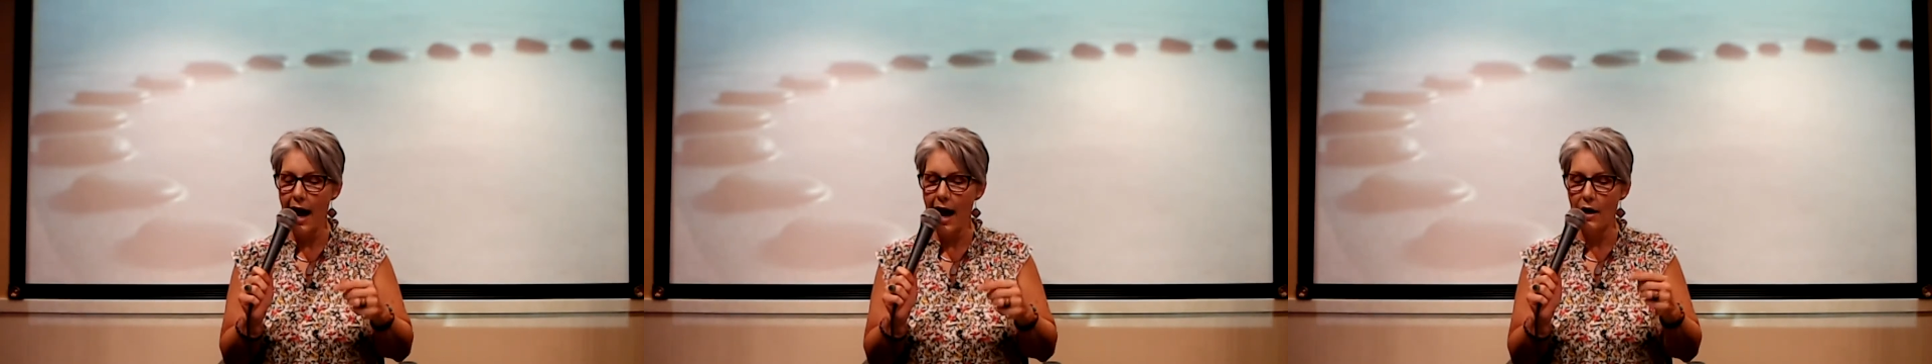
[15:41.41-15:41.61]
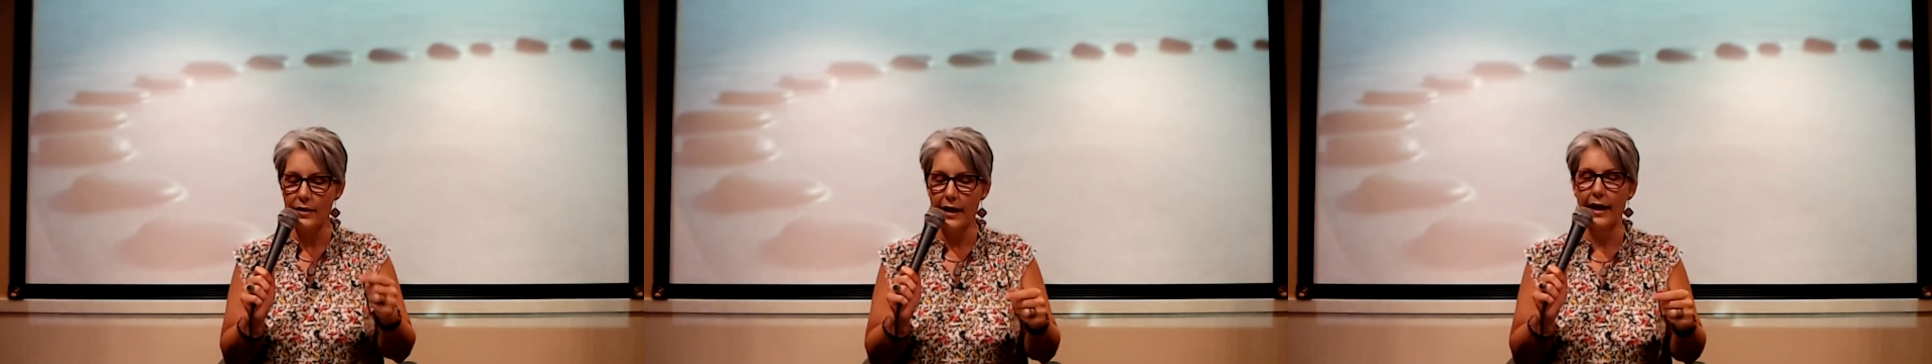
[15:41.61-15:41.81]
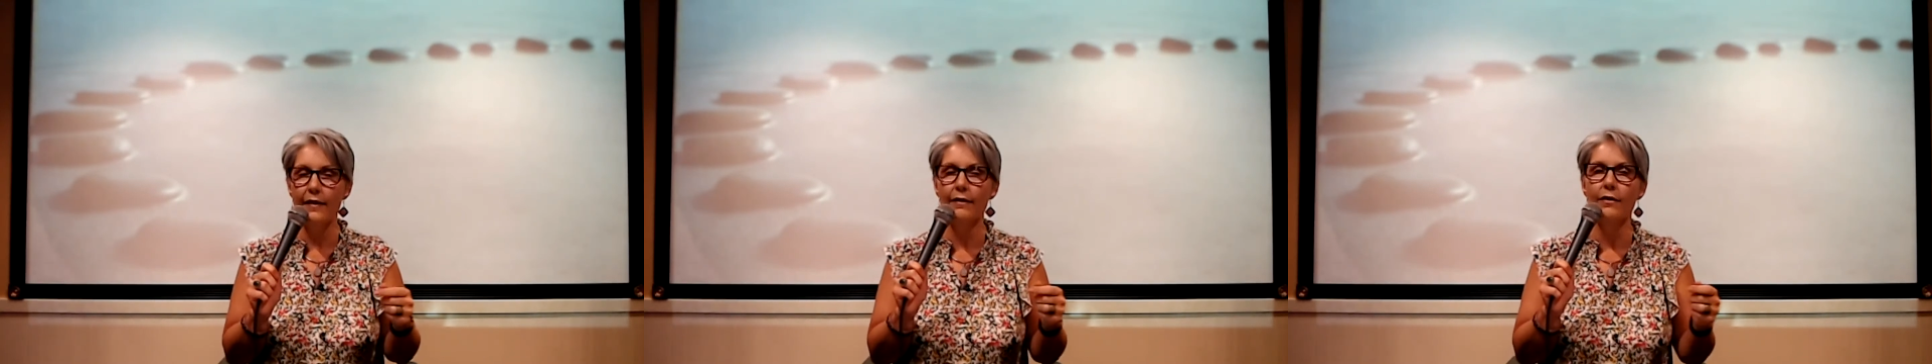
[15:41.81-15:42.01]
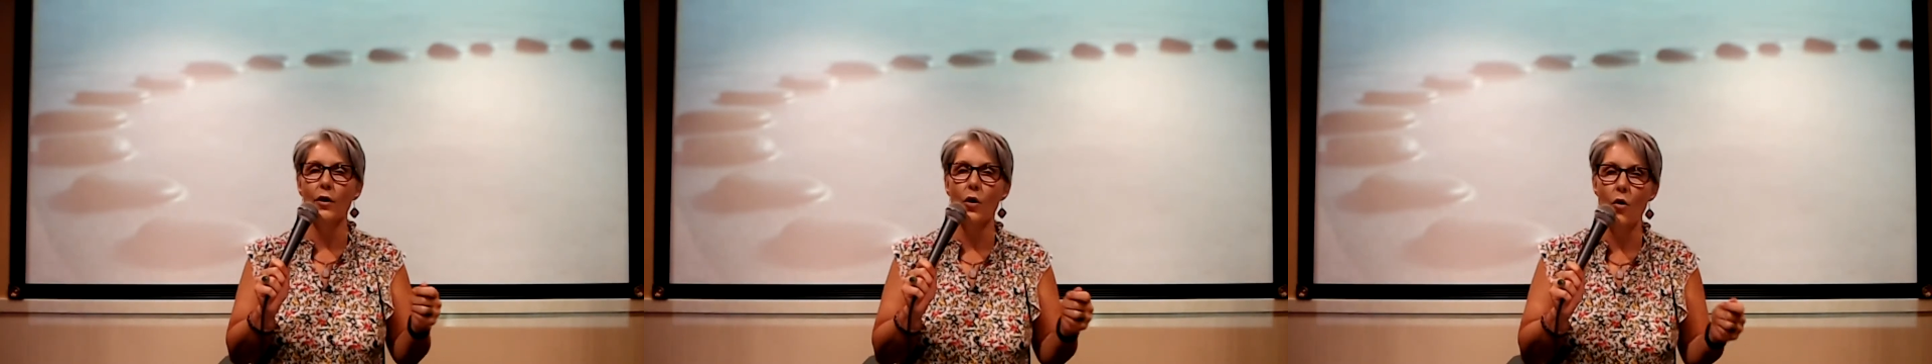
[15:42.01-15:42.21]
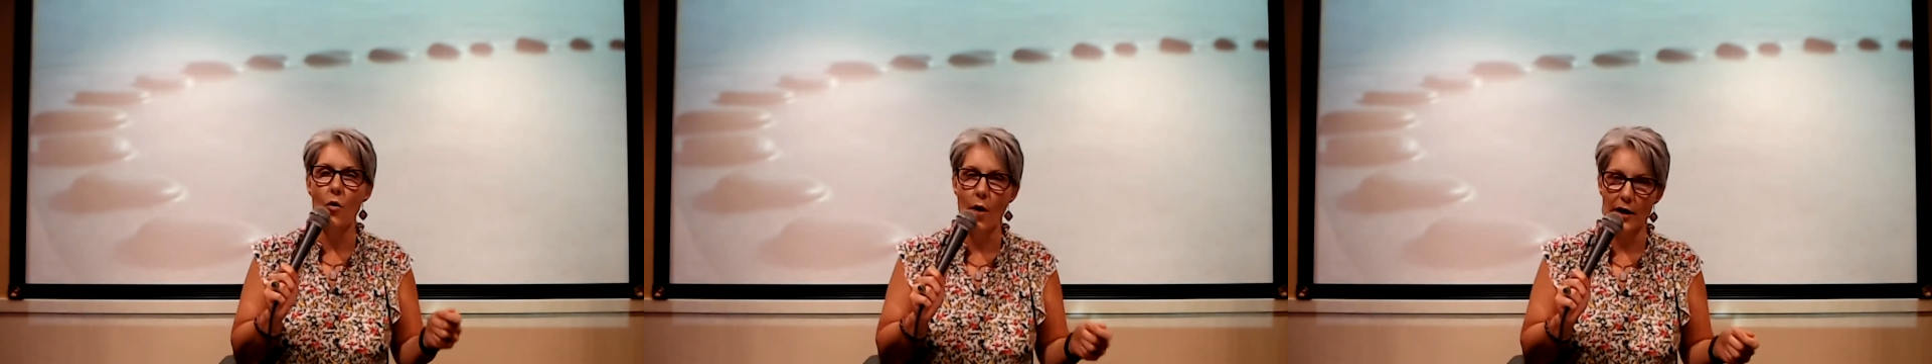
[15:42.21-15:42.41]
out in the
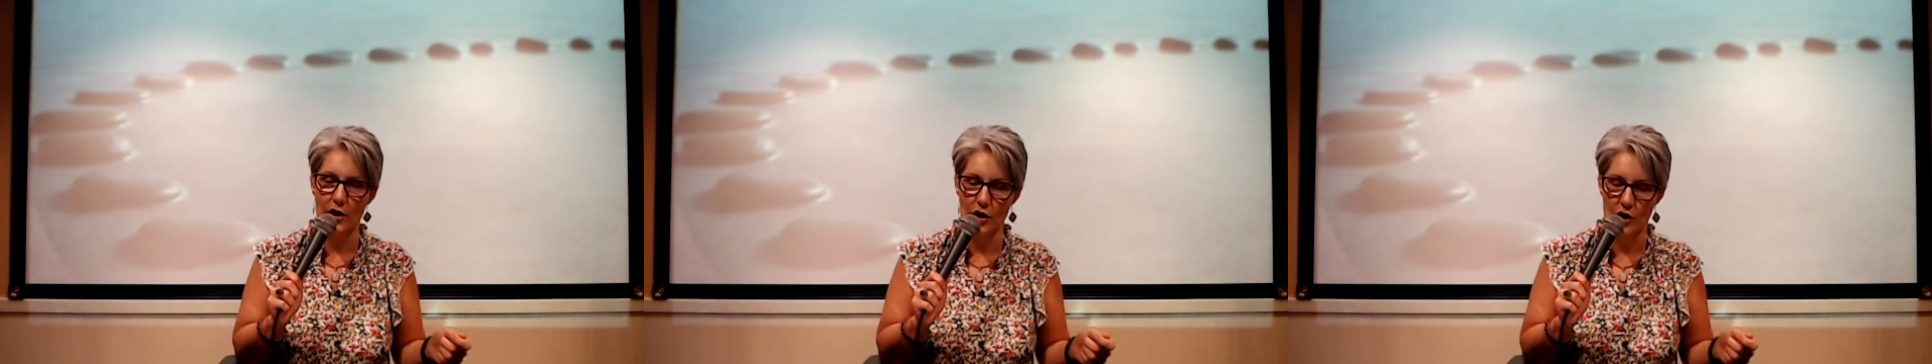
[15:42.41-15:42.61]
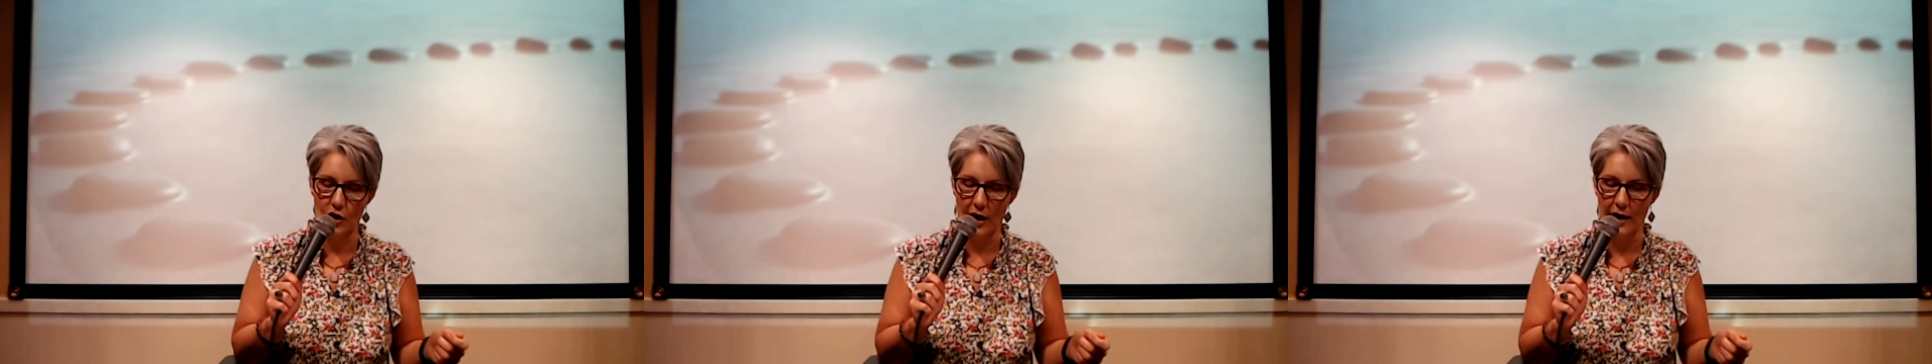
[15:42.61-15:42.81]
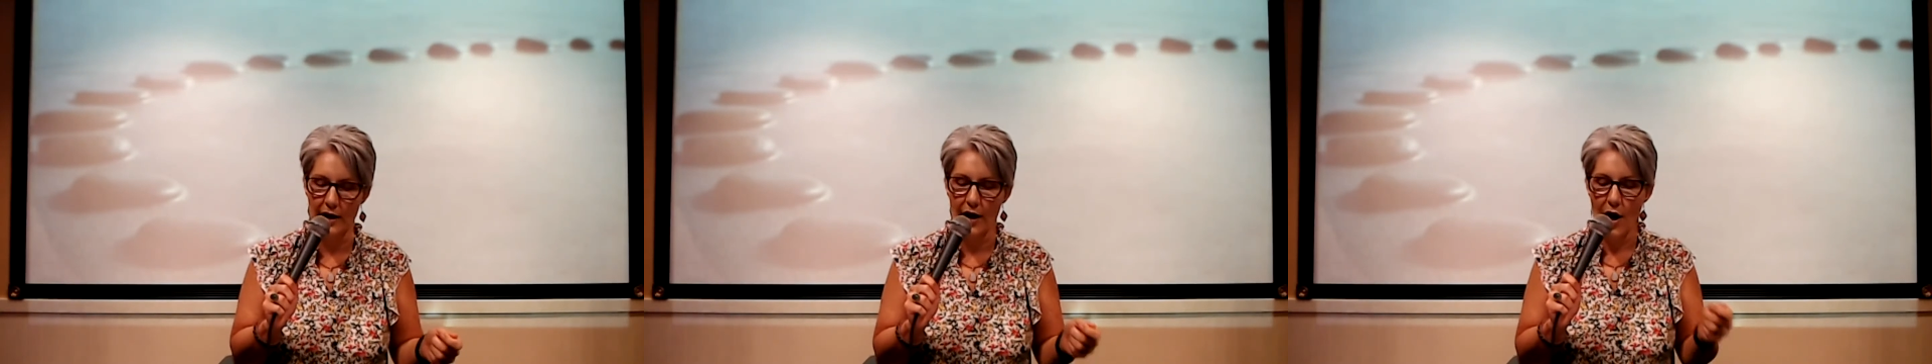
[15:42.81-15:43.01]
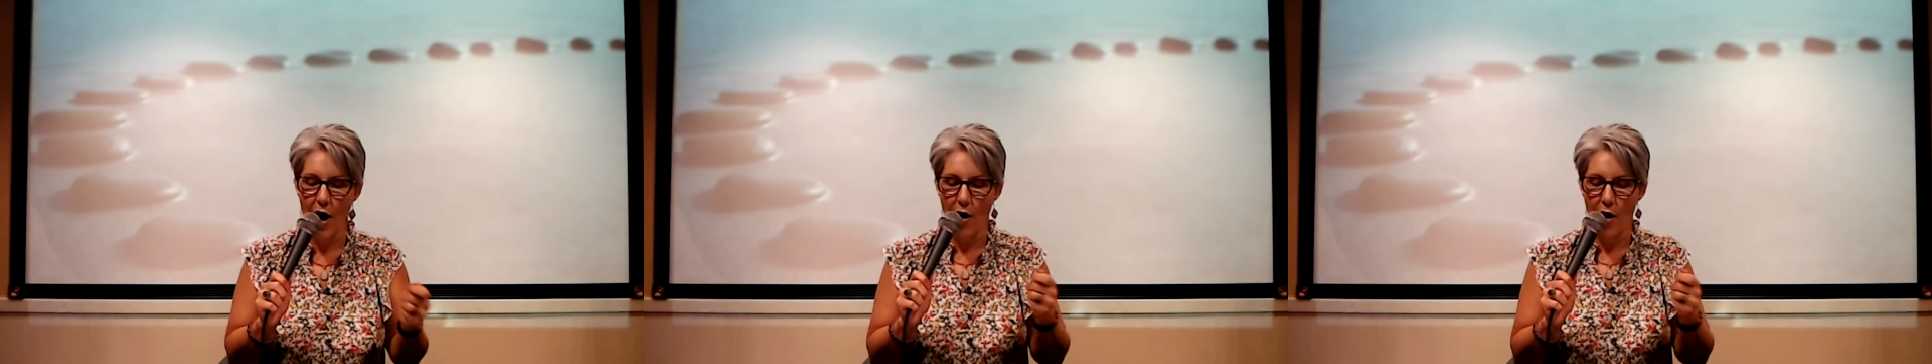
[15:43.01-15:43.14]
question